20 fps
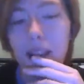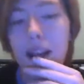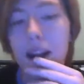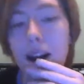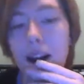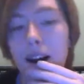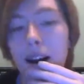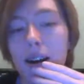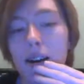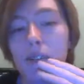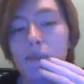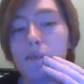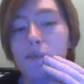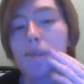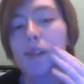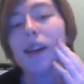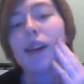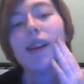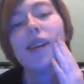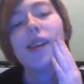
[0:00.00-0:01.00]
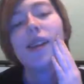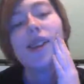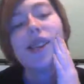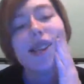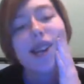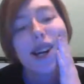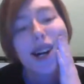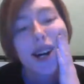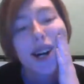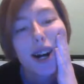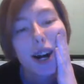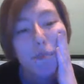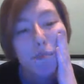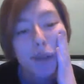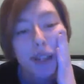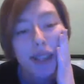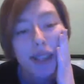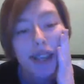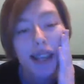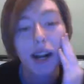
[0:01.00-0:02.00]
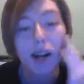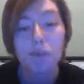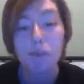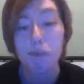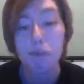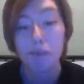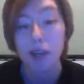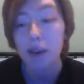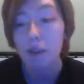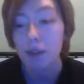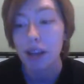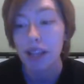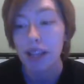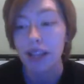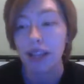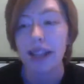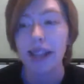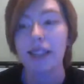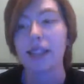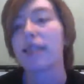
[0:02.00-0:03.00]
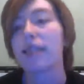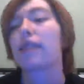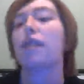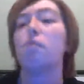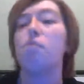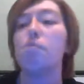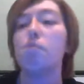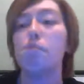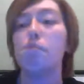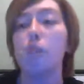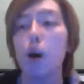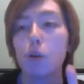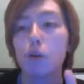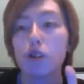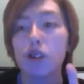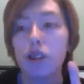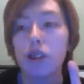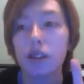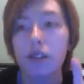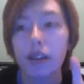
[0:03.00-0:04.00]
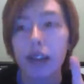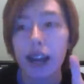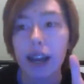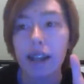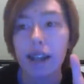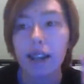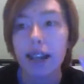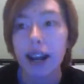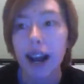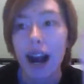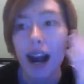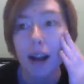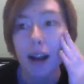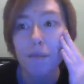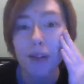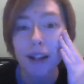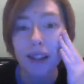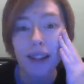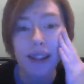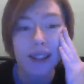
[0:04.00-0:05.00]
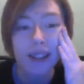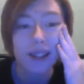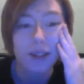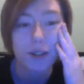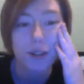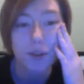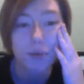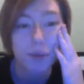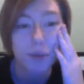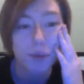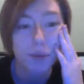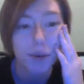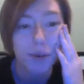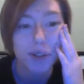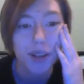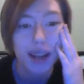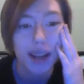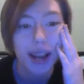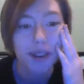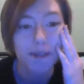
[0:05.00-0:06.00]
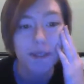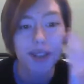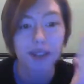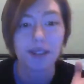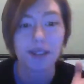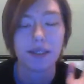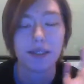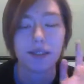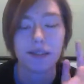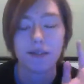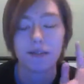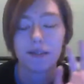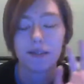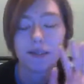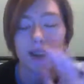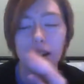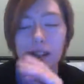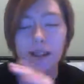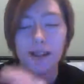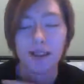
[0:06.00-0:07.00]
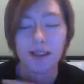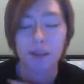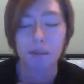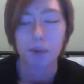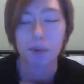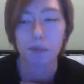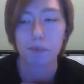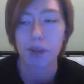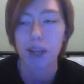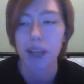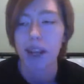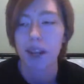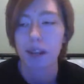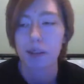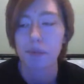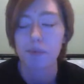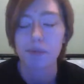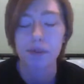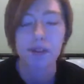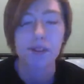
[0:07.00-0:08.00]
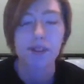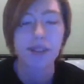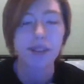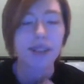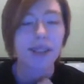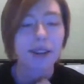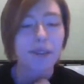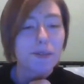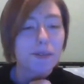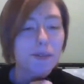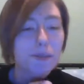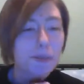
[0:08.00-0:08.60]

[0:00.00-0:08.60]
But then on MeWe, like, the most you'll get, like, I'm like, there's this one post I have that honestly both me and the person that were